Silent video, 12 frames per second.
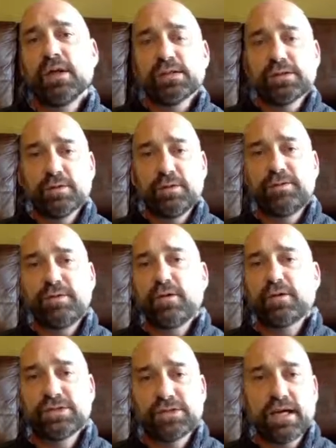So if
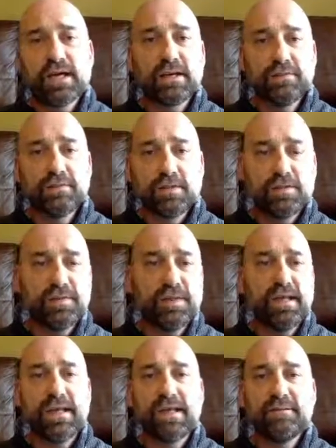you're stuck, if you're
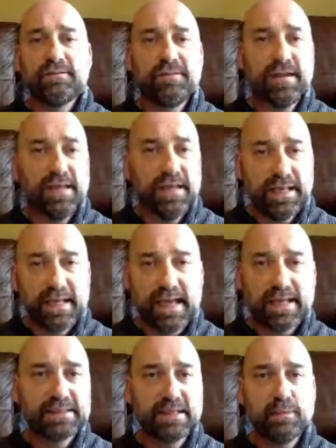thinking and feeling and
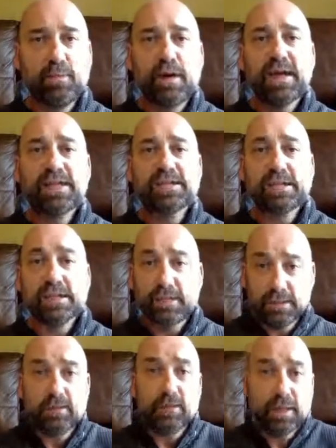acting in ways that
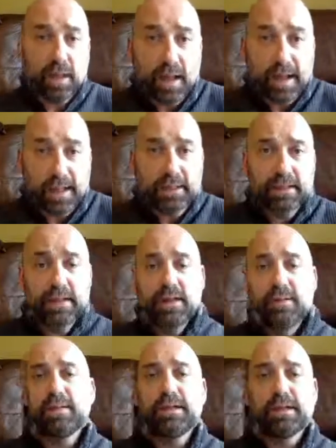you don't like
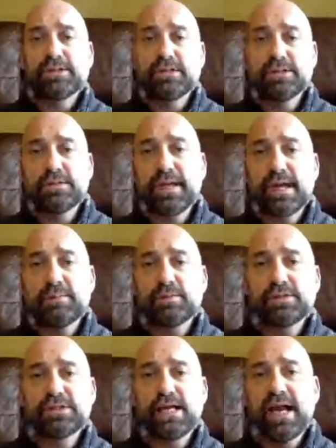but don't seem to be
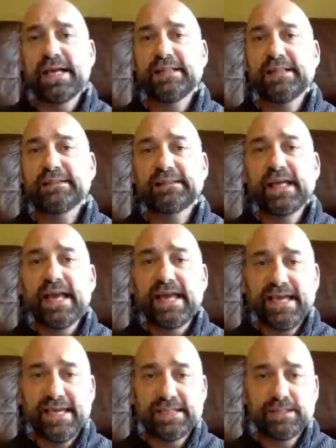able to change,
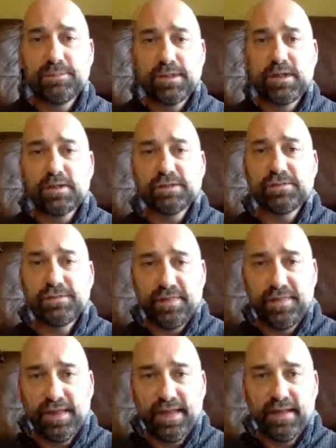it isn't because of
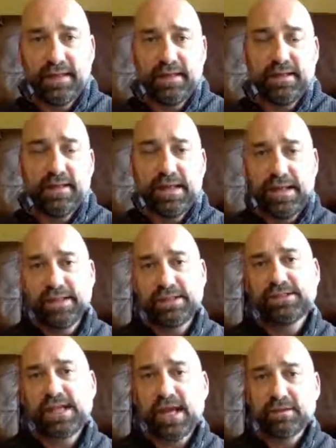the thing.
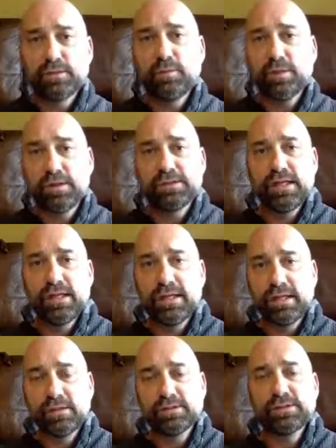It's down to what you're
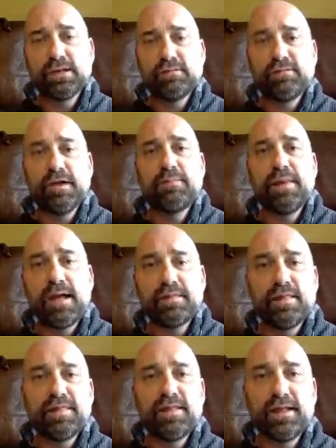telling yourself
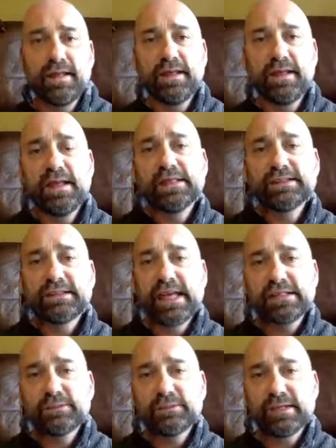about the thing.
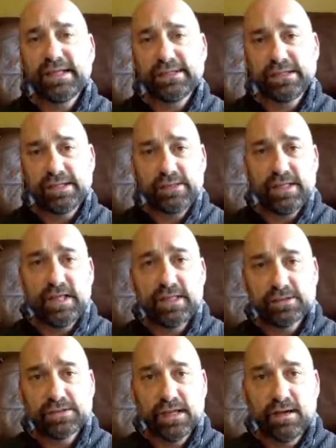Change what it is that you tell
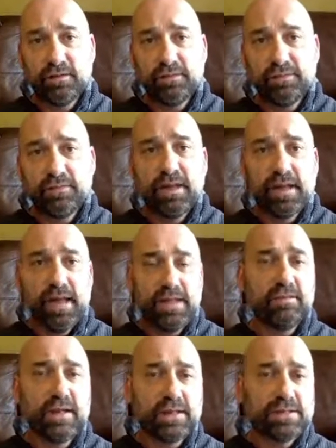yourself, and
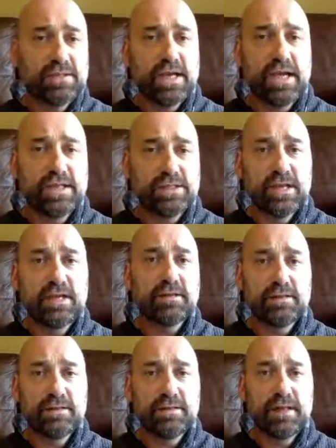you get to change how
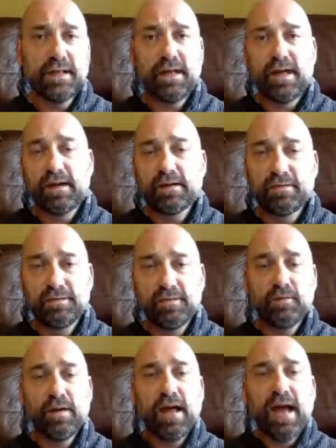you think, how you
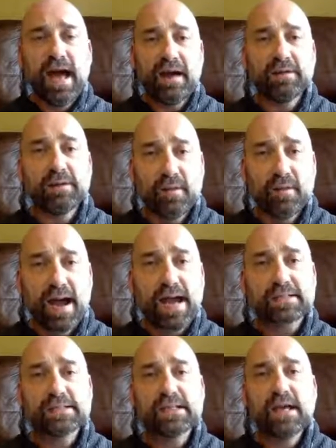feel, how you
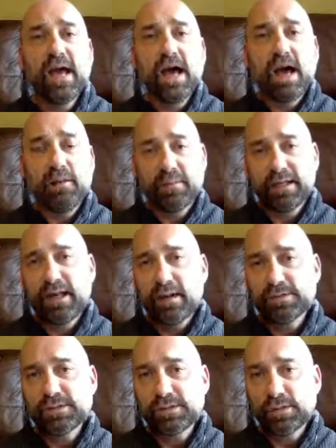act. And when it
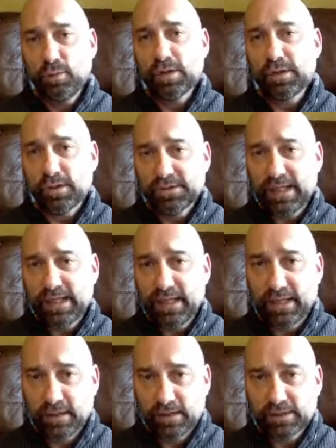comes to what you're
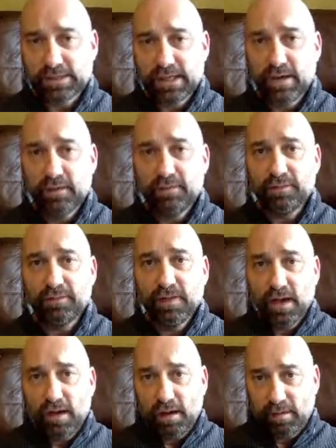telling yourself,
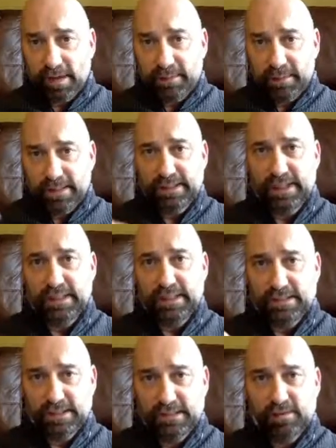REBT
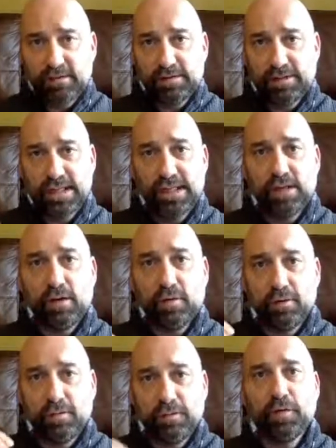zeroes in
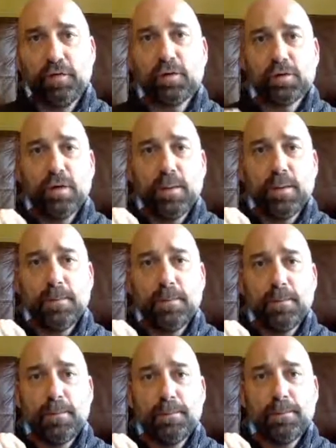on four
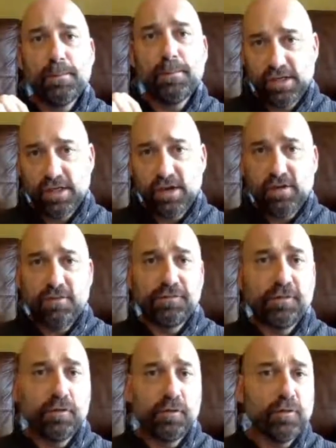beliefs,
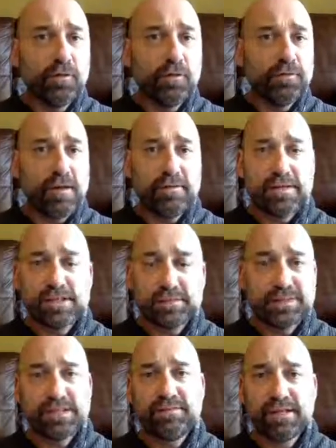four very
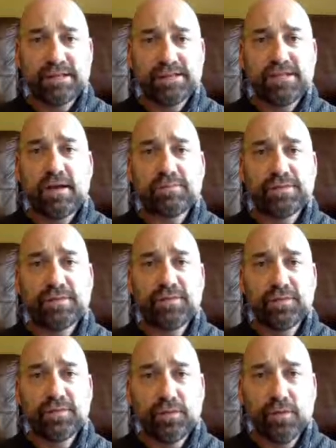specific types of
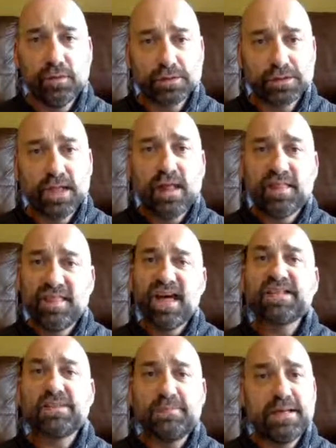thought
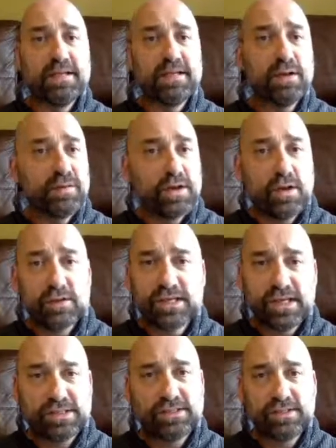that, depending on the
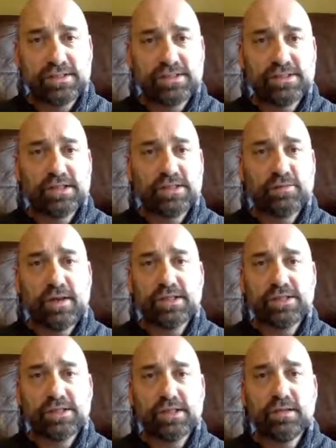context and the
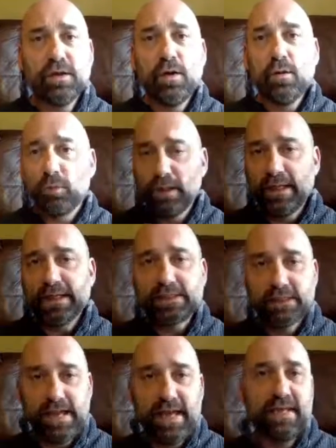situation, will lead
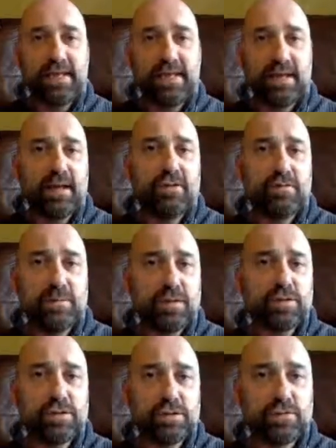to any kind of
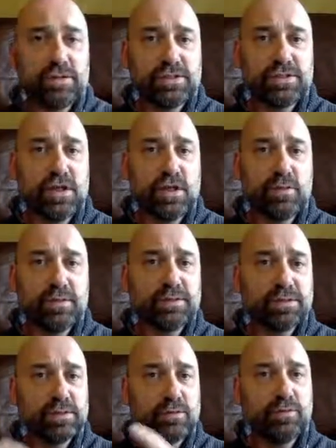emotional
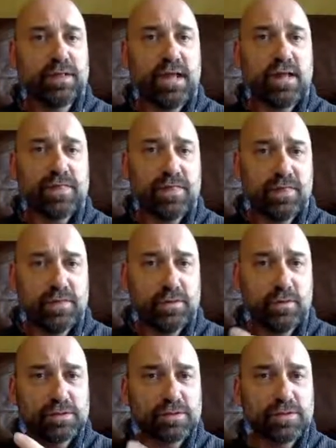disturbance and all the other
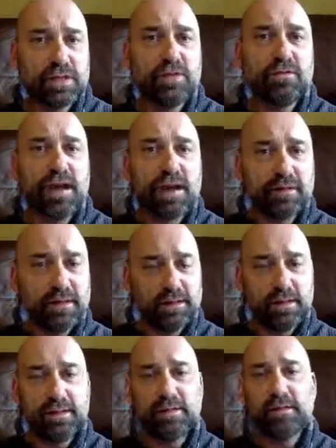thoughts around
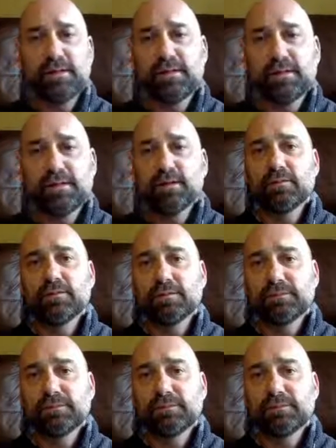it that you can think of.